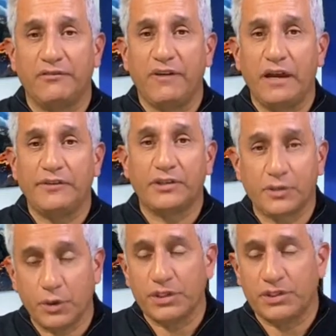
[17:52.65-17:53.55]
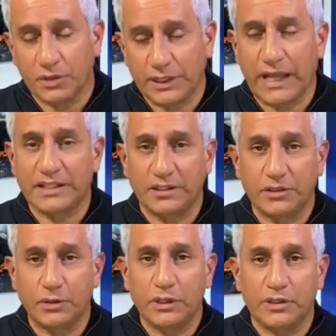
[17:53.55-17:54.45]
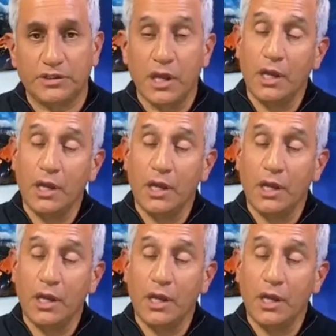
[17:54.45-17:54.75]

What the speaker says: 5 years, or this is only lasting 2 years,